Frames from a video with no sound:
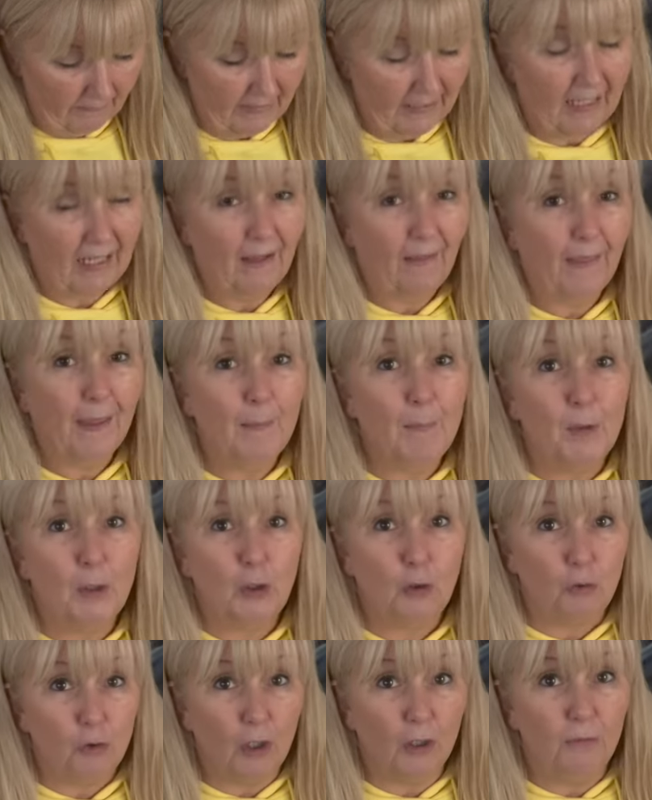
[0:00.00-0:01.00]
it out there, but
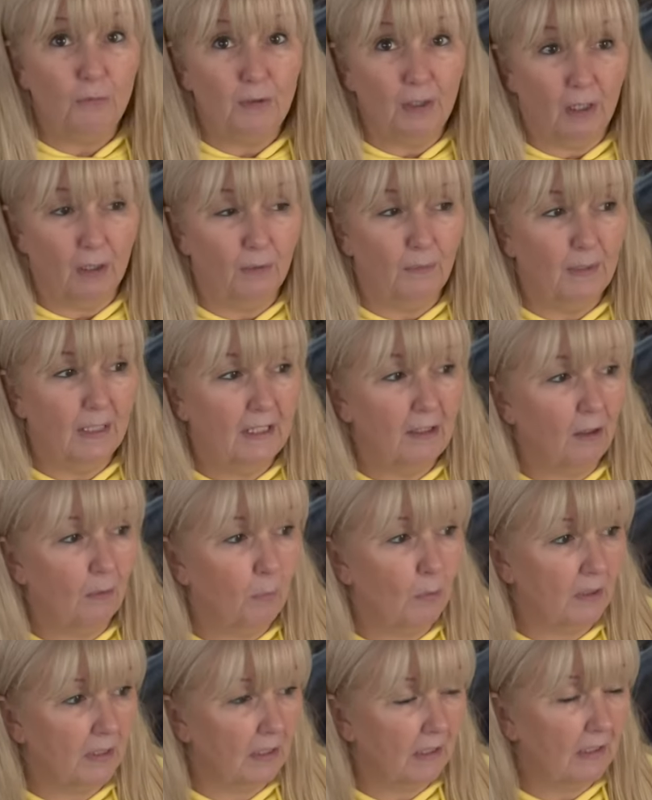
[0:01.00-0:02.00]
you don't know. And I
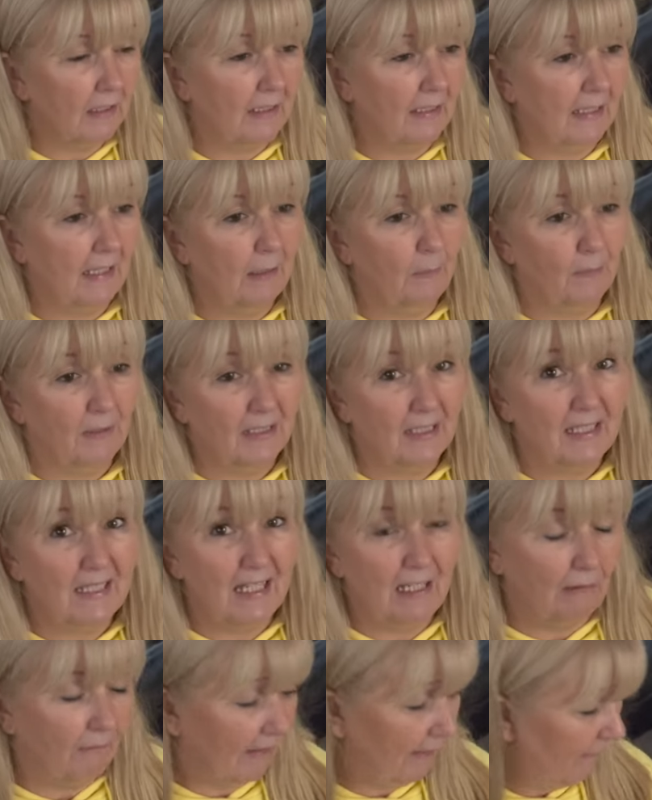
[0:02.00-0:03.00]
wasn't going to take one to
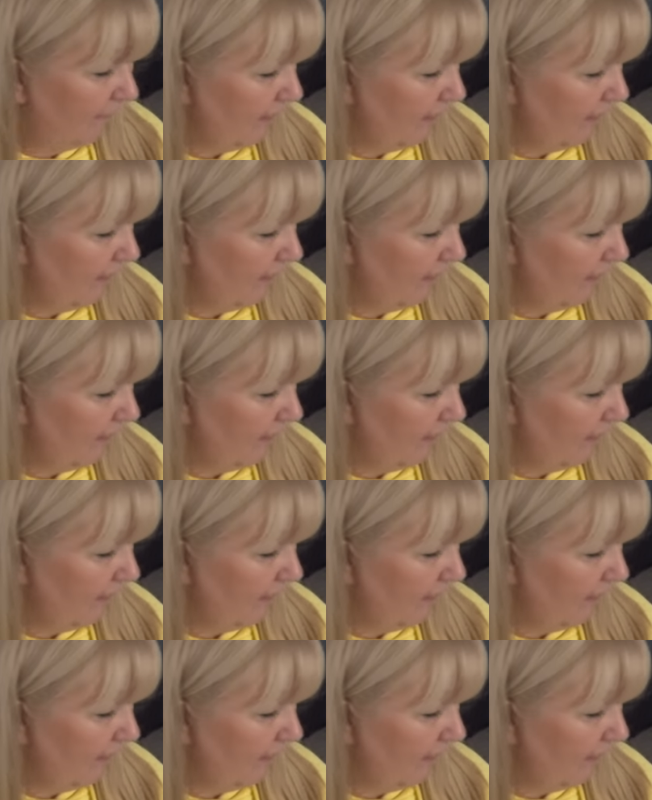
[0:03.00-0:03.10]
Tenerife,